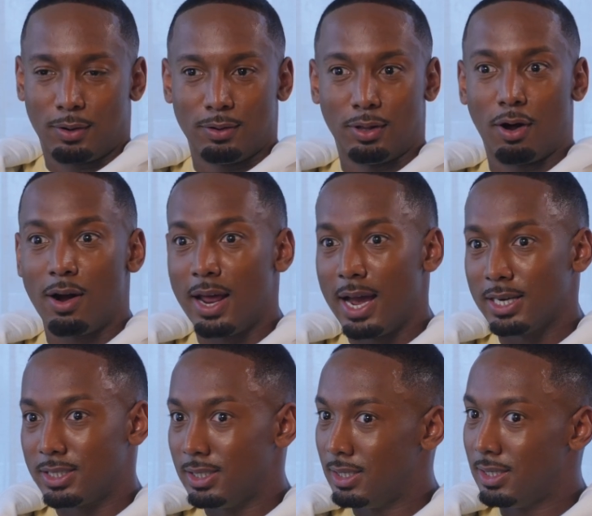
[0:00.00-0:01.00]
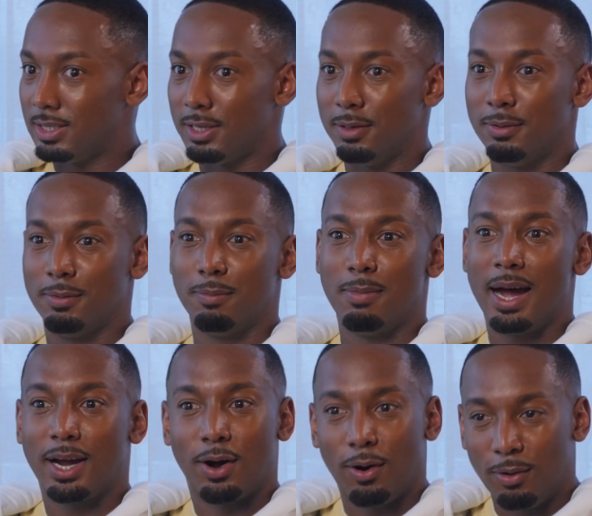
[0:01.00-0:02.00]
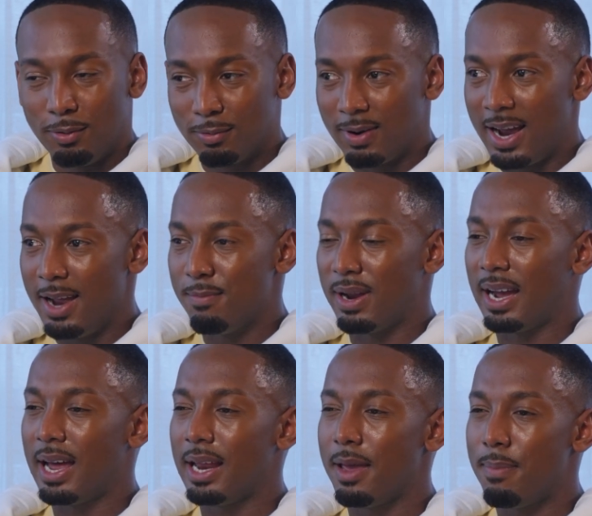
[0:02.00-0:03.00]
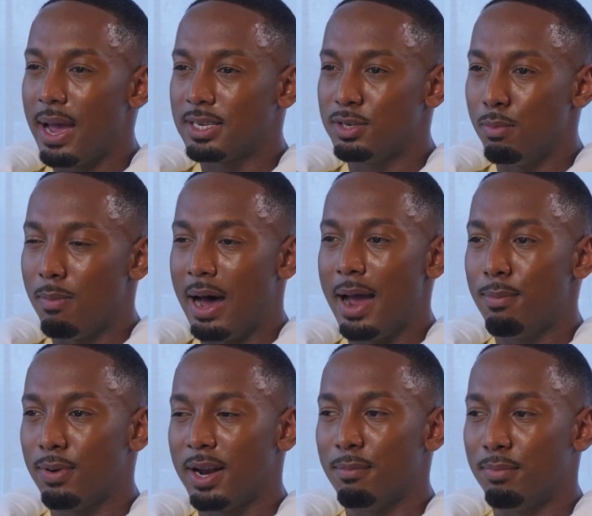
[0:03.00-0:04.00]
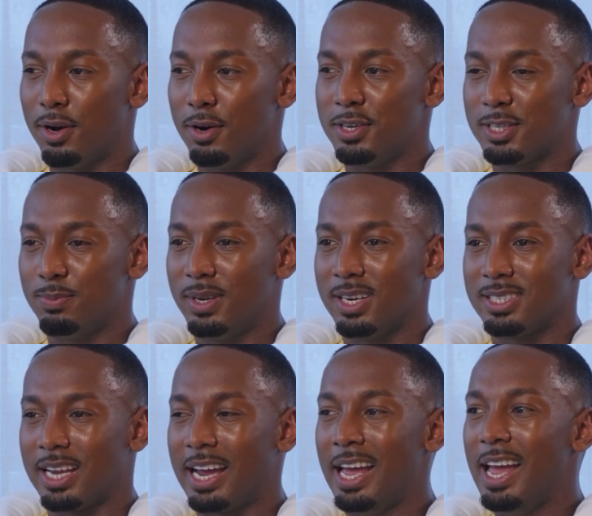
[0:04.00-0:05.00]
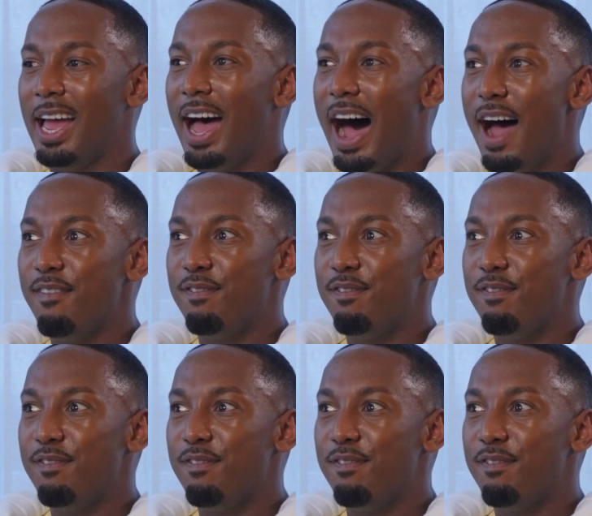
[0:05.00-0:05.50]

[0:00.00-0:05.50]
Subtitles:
the Kardashians and my cult, right? But I got to get back to my bread and butter, just because like I